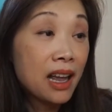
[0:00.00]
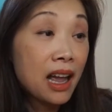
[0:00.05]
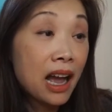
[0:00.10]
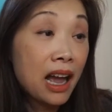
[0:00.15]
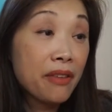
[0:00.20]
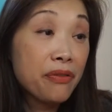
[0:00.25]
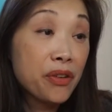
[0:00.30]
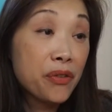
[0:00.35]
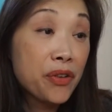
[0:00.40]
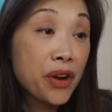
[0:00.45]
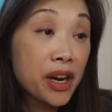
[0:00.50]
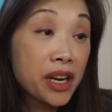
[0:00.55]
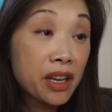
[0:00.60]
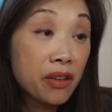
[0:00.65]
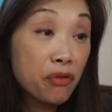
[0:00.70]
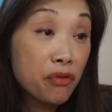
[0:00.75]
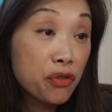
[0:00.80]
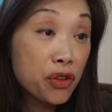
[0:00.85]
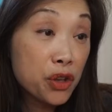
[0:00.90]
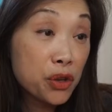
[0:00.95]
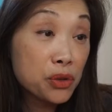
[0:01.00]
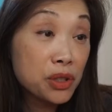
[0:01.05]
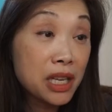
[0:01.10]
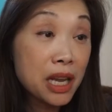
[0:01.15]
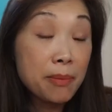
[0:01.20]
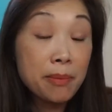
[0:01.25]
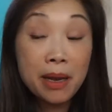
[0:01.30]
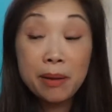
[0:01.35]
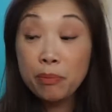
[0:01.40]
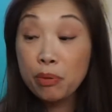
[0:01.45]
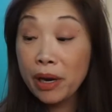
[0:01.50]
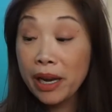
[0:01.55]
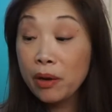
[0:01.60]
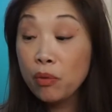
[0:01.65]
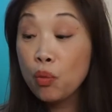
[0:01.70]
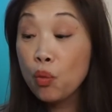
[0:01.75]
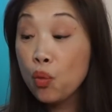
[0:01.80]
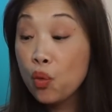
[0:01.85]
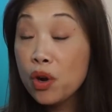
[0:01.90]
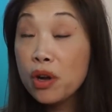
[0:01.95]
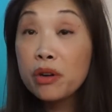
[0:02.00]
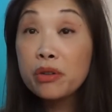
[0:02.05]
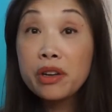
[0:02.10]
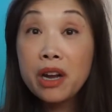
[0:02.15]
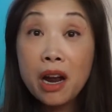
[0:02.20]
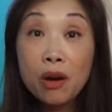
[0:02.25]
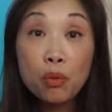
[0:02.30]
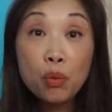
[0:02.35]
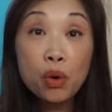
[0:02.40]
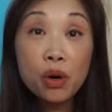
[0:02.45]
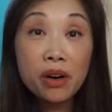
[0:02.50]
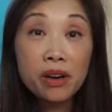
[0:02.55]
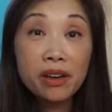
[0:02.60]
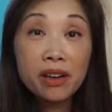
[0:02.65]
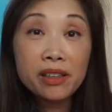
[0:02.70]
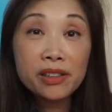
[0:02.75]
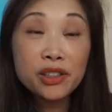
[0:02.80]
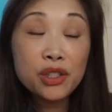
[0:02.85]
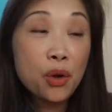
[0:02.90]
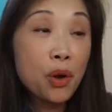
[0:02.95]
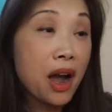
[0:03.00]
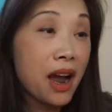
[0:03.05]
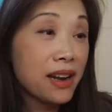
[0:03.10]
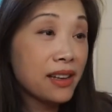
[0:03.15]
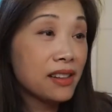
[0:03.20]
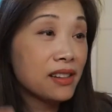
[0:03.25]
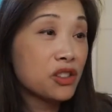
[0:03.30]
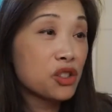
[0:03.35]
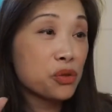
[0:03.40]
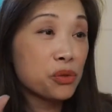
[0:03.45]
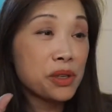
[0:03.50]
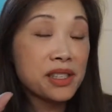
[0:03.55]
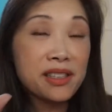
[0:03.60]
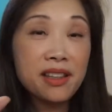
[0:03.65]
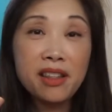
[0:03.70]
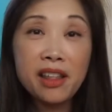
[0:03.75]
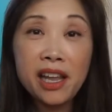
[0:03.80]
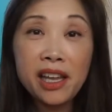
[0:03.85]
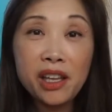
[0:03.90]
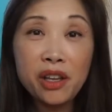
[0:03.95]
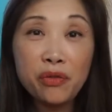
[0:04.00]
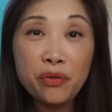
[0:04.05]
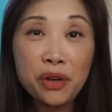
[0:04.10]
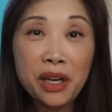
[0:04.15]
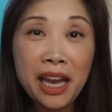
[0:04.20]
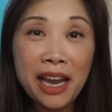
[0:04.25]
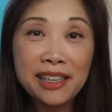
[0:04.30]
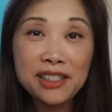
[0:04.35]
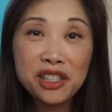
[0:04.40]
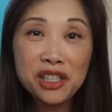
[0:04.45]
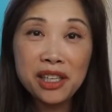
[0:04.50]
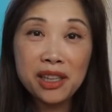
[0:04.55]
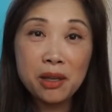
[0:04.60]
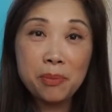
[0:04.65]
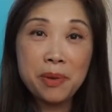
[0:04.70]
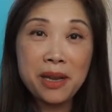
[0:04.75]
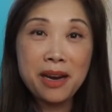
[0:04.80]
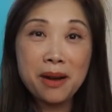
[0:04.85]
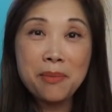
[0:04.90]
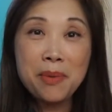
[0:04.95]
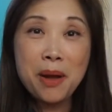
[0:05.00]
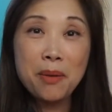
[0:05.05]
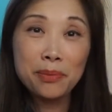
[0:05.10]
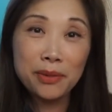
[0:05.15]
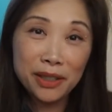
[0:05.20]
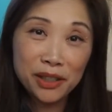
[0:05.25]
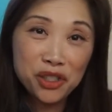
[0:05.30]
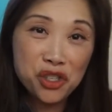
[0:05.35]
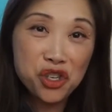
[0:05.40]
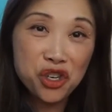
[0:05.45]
I feel very confused and my brain will not work. So I, Teresa, thank you for catching the bit about blood